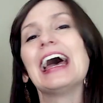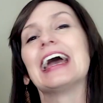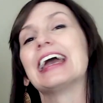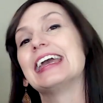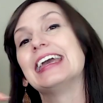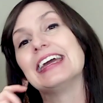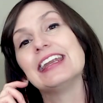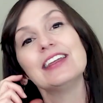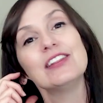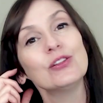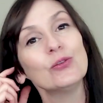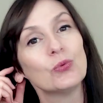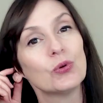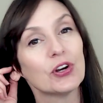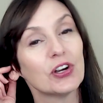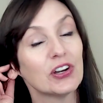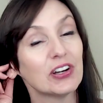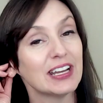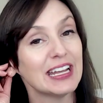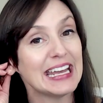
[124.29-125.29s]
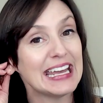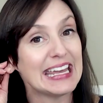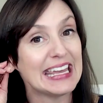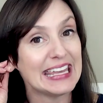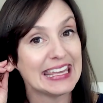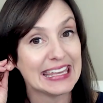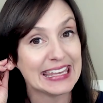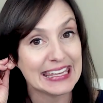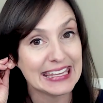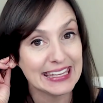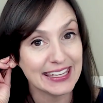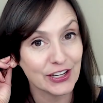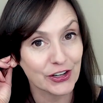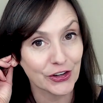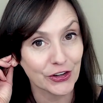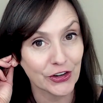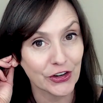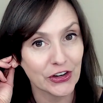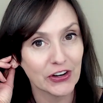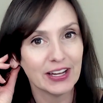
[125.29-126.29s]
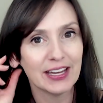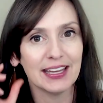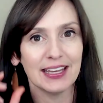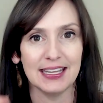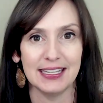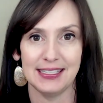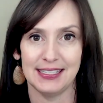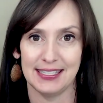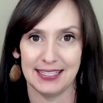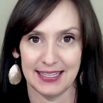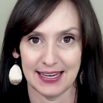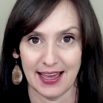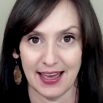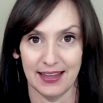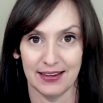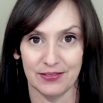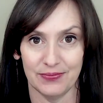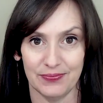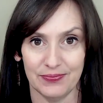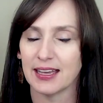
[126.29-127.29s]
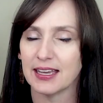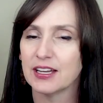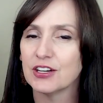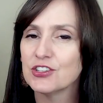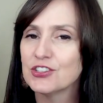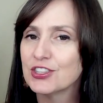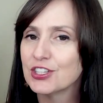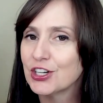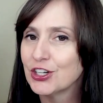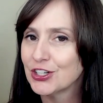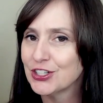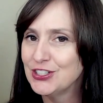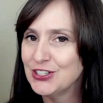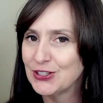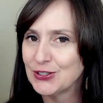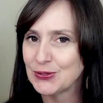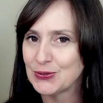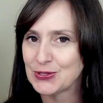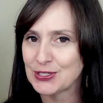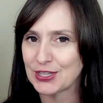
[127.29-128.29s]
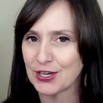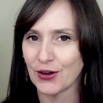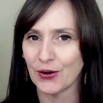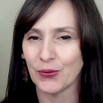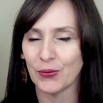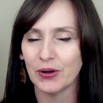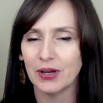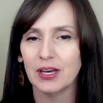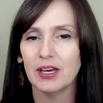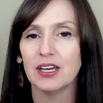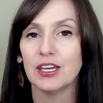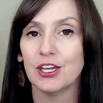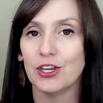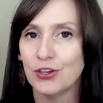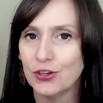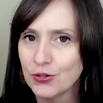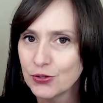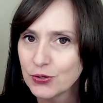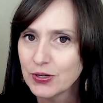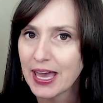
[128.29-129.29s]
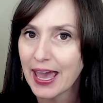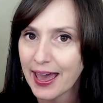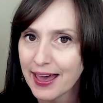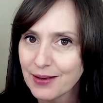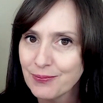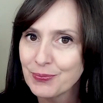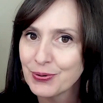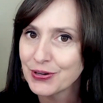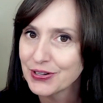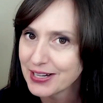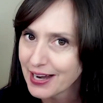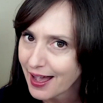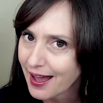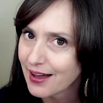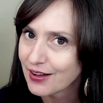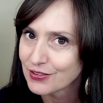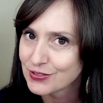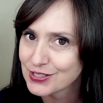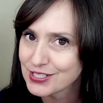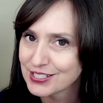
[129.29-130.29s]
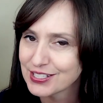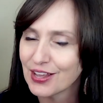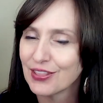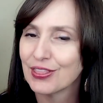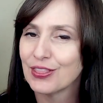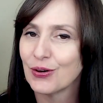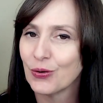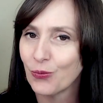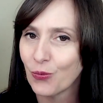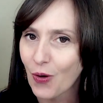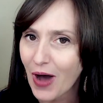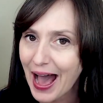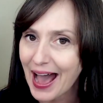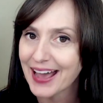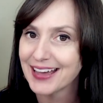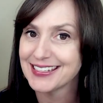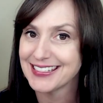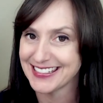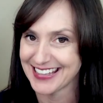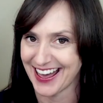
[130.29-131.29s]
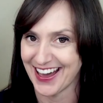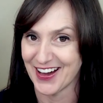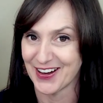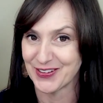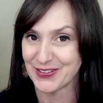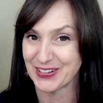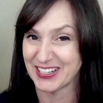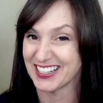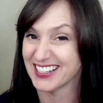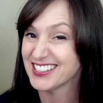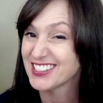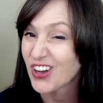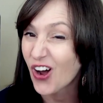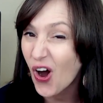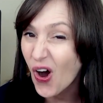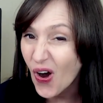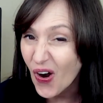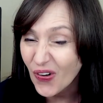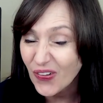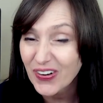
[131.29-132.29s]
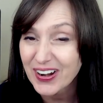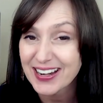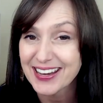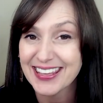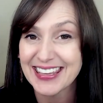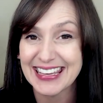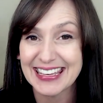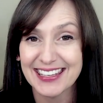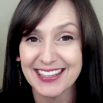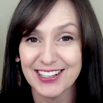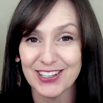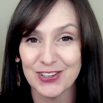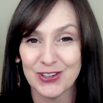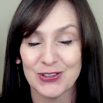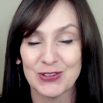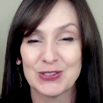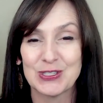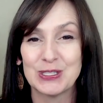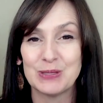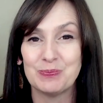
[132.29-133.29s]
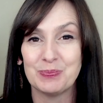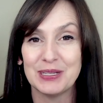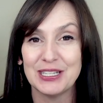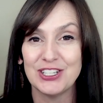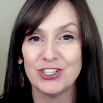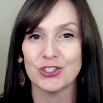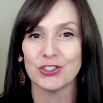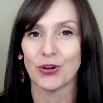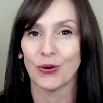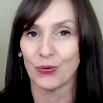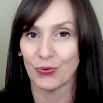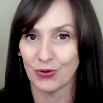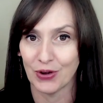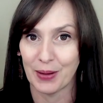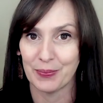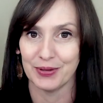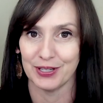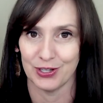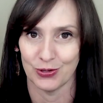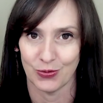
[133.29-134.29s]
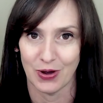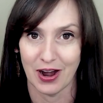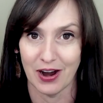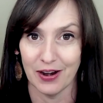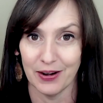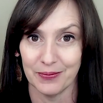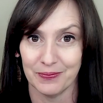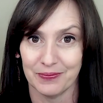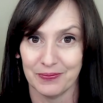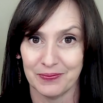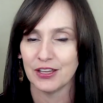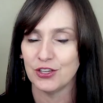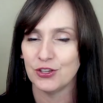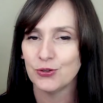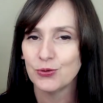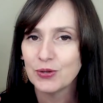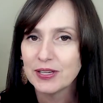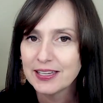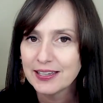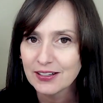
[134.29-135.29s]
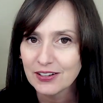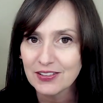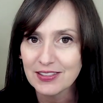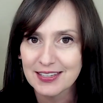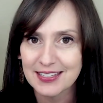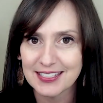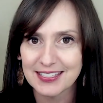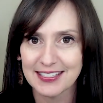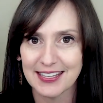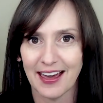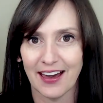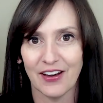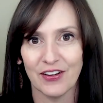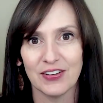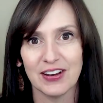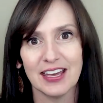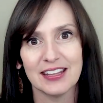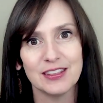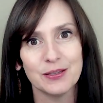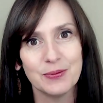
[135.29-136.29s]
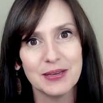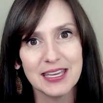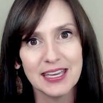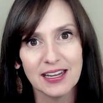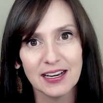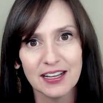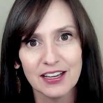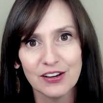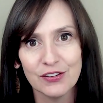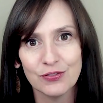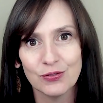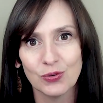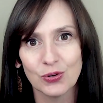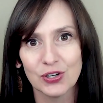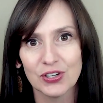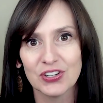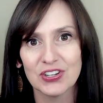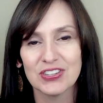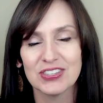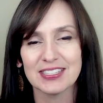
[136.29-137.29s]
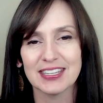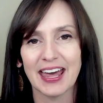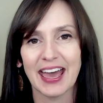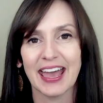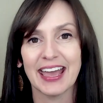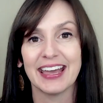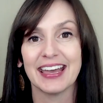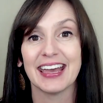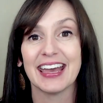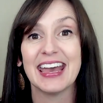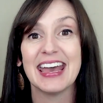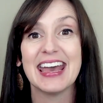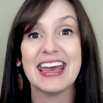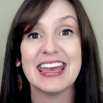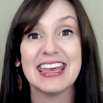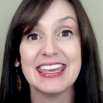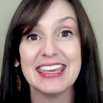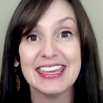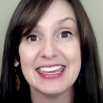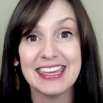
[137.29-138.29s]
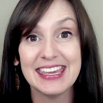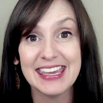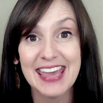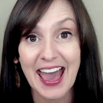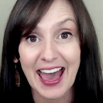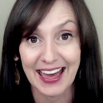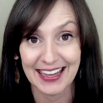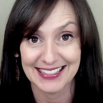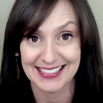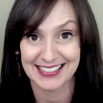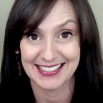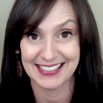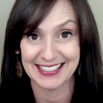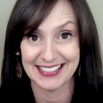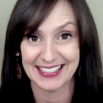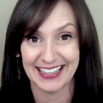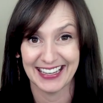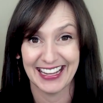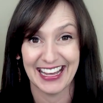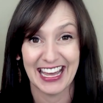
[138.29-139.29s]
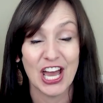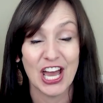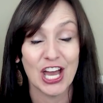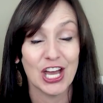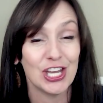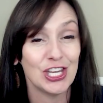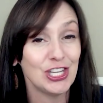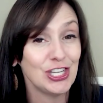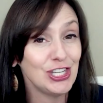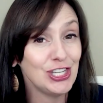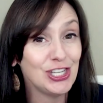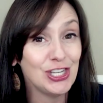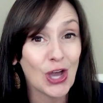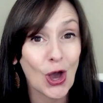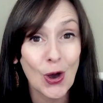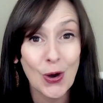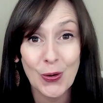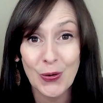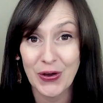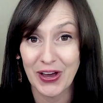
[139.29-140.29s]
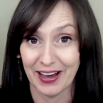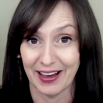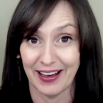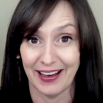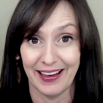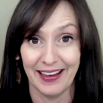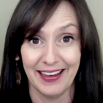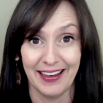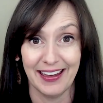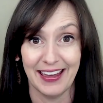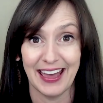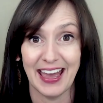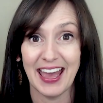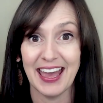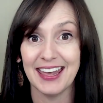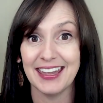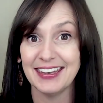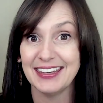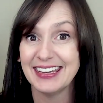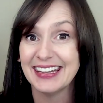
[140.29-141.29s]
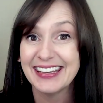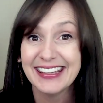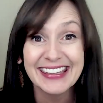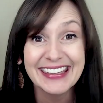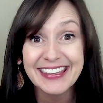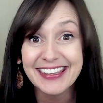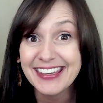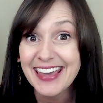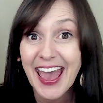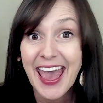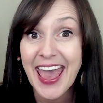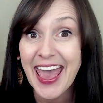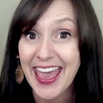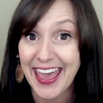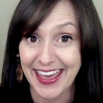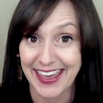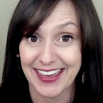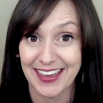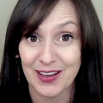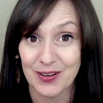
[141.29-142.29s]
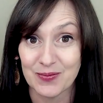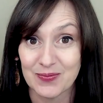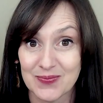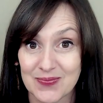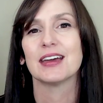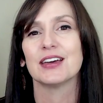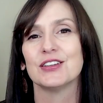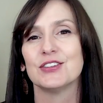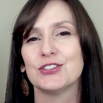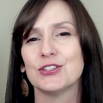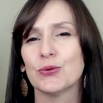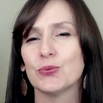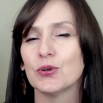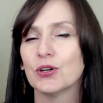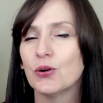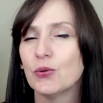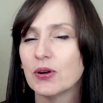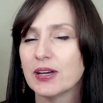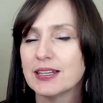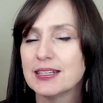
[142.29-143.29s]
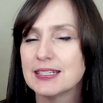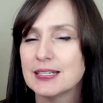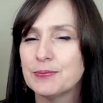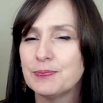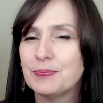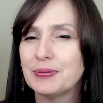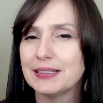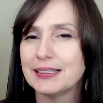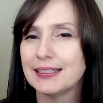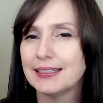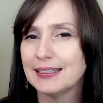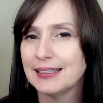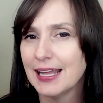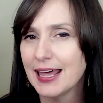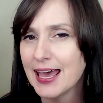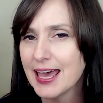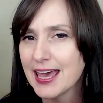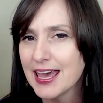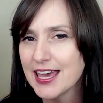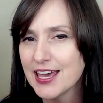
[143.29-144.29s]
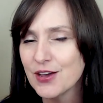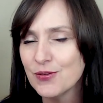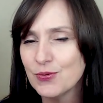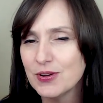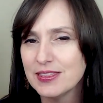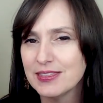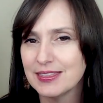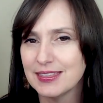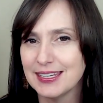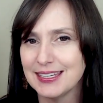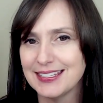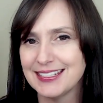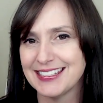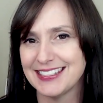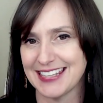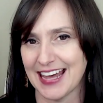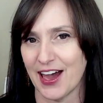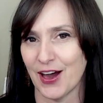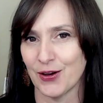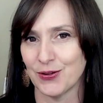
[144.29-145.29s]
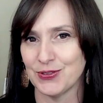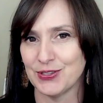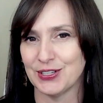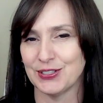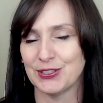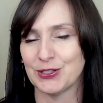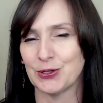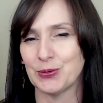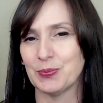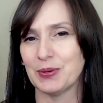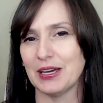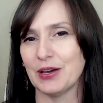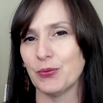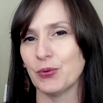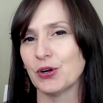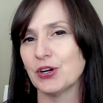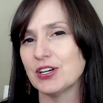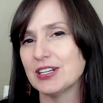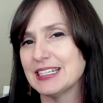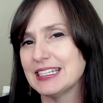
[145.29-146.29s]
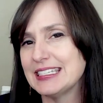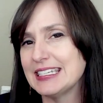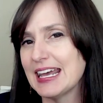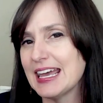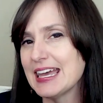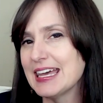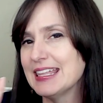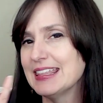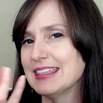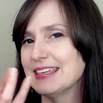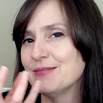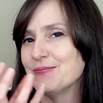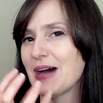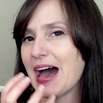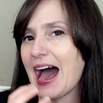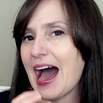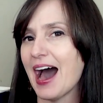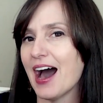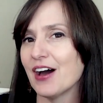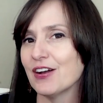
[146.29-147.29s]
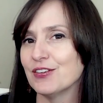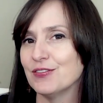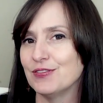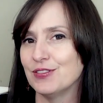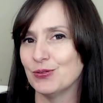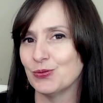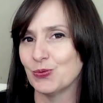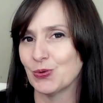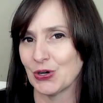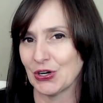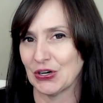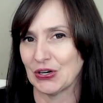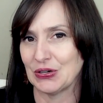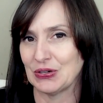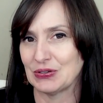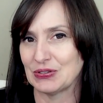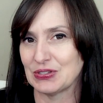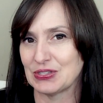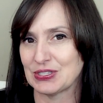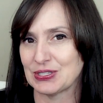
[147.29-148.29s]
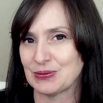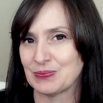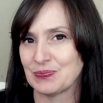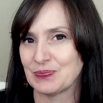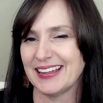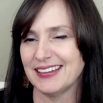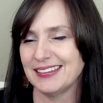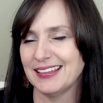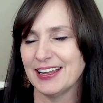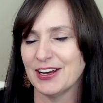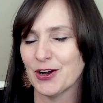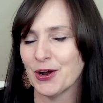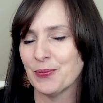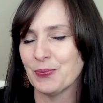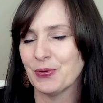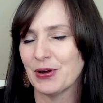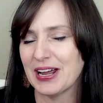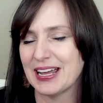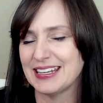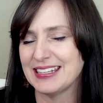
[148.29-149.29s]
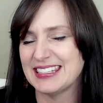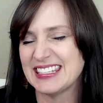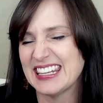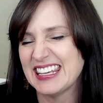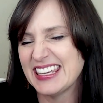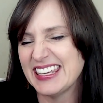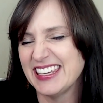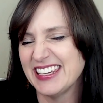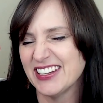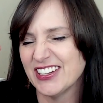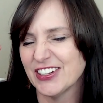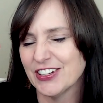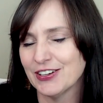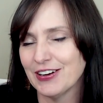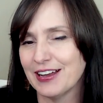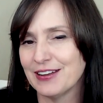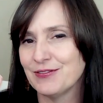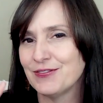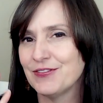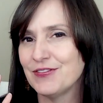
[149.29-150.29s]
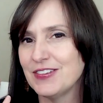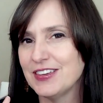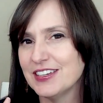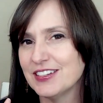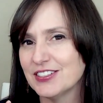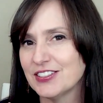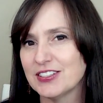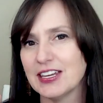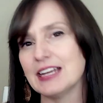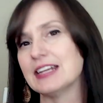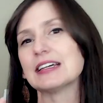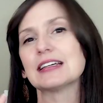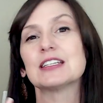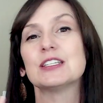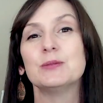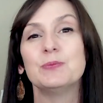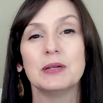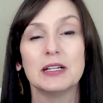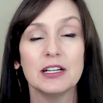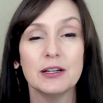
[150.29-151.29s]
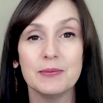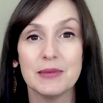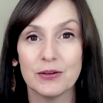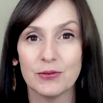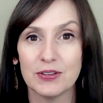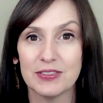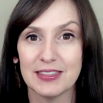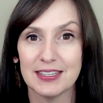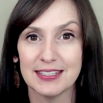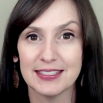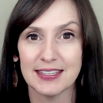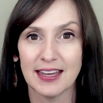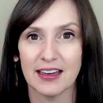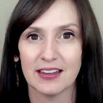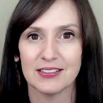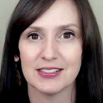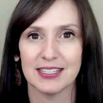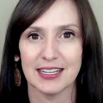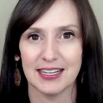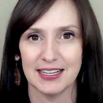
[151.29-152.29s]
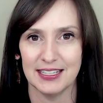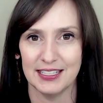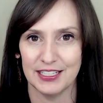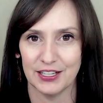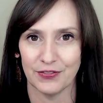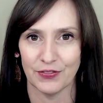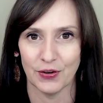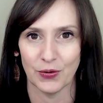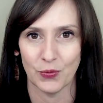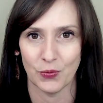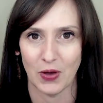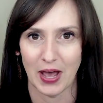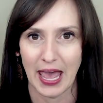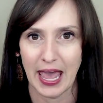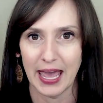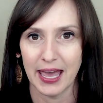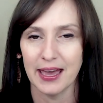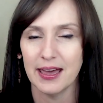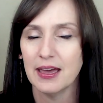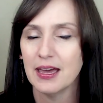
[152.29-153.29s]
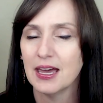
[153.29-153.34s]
and getting the word ear instead. Here's the good news though. You can pronounce the Y sound. It's already in your speech repertoire. You hear this sound at the beginning of words like yes, yoga, and yay. So we're going to play with these sounds a little bit. We're going to take them out of the words. Let our brains hear and feel and experiment with these sounds in a different way.